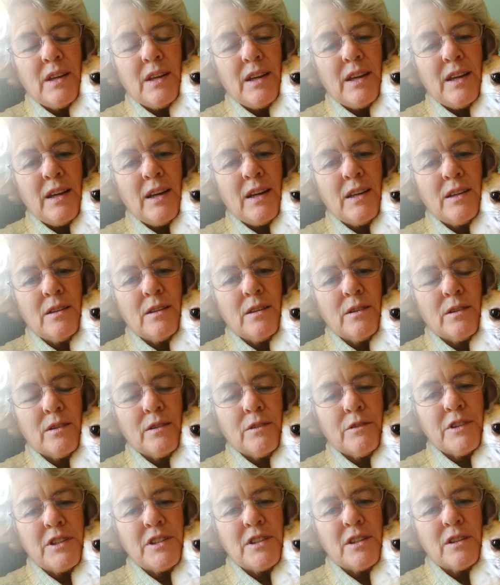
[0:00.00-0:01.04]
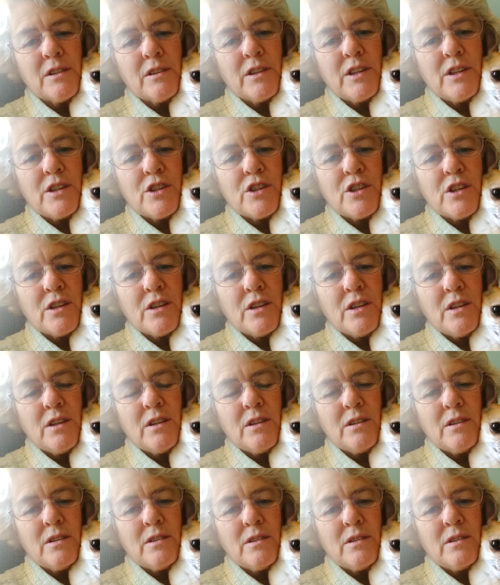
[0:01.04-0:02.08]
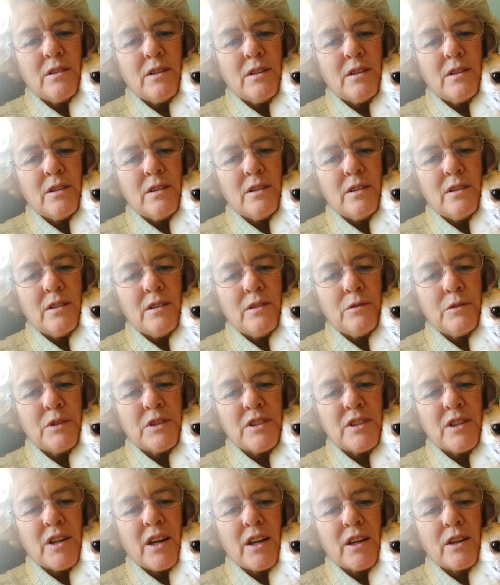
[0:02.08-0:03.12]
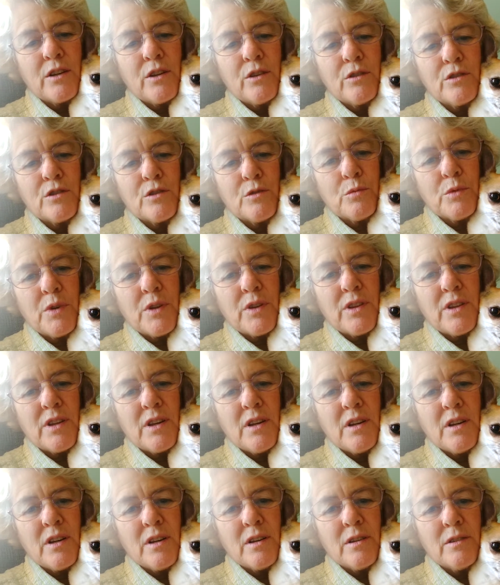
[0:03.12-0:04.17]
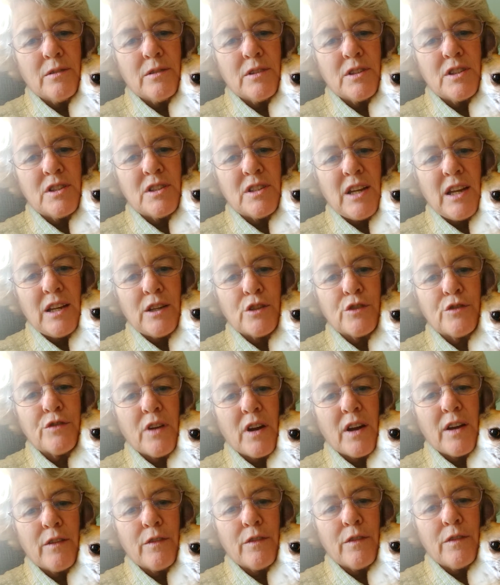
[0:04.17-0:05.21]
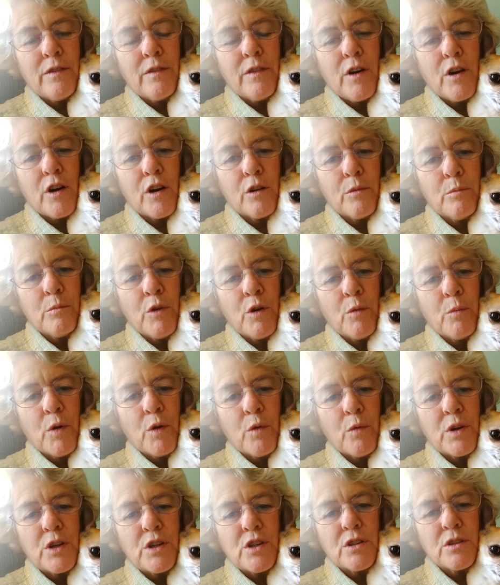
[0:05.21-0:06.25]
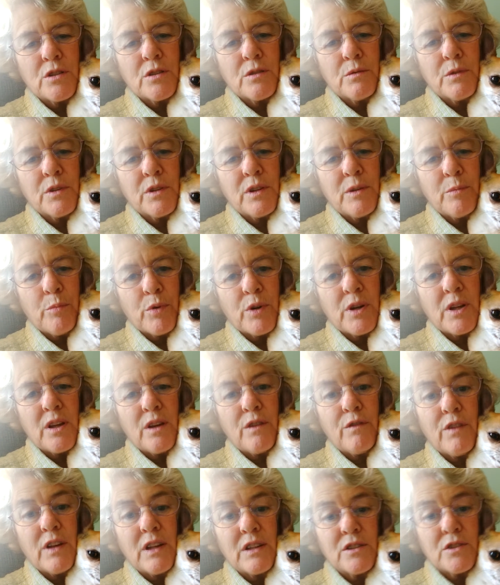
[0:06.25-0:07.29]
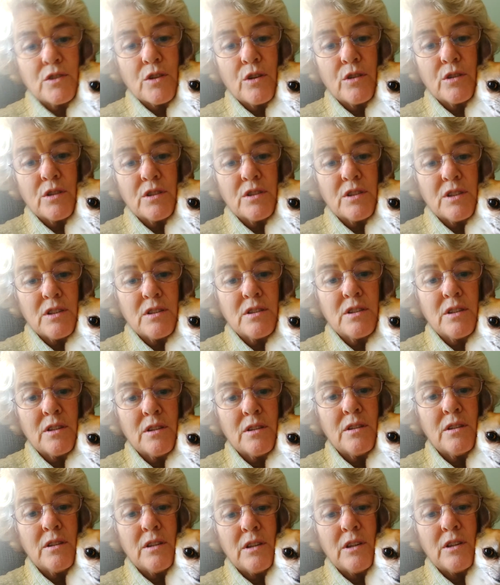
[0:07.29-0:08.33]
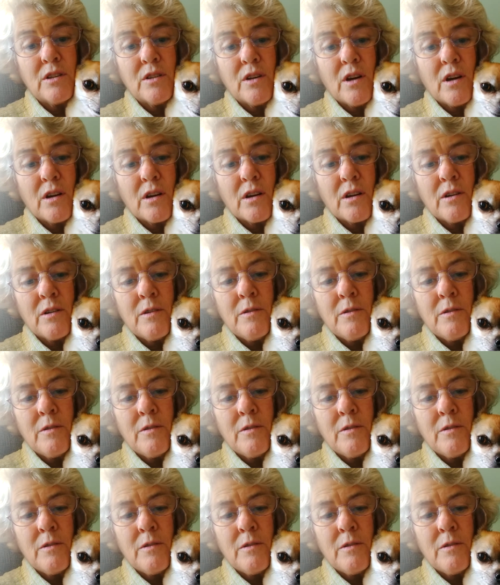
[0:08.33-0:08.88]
And recently she was diagnosed with a stage 5 heart murmur, which is really pretty advanced heart disease in a dog.